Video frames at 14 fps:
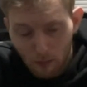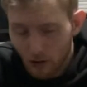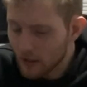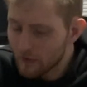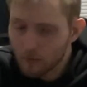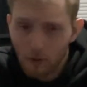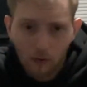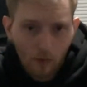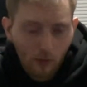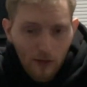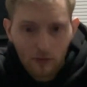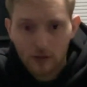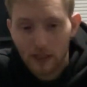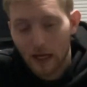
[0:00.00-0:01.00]
even Marvel
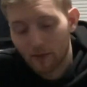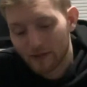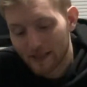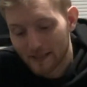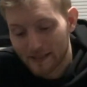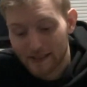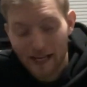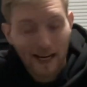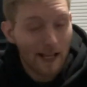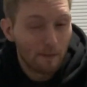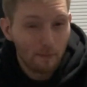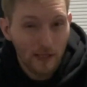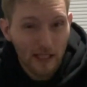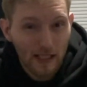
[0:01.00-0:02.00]
Rivals. I would say it's a
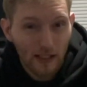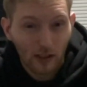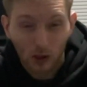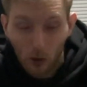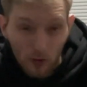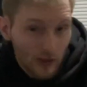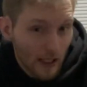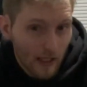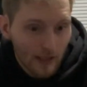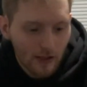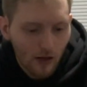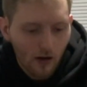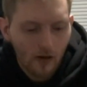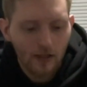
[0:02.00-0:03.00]
1080p low settings
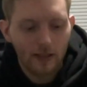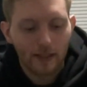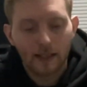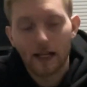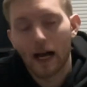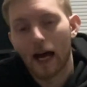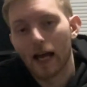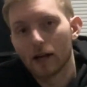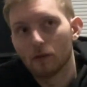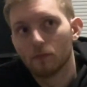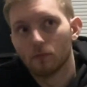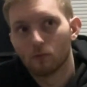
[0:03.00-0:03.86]
card to get high